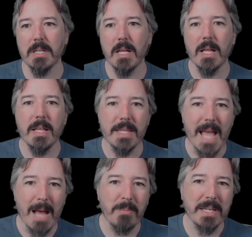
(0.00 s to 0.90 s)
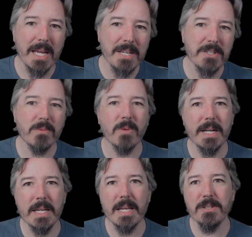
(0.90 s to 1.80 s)
The application running
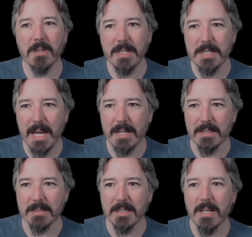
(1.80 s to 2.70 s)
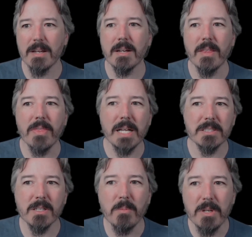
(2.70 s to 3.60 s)
in your containers can thus
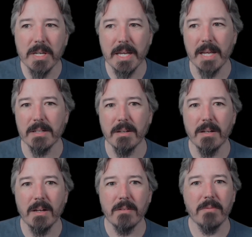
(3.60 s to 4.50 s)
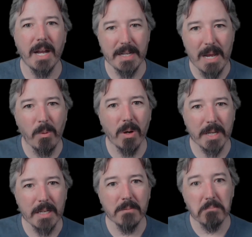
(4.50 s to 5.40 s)
communicate via networking,
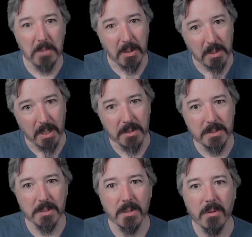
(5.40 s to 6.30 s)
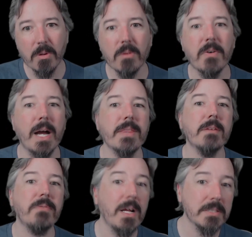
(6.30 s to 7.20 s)
localhost, or via the
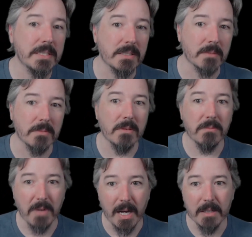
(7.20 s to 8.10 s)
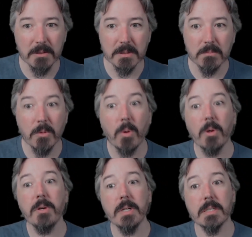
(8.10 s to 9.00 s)
file system, files, or
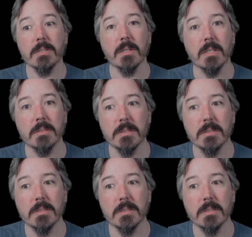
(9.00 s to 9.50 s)
Unix sockets.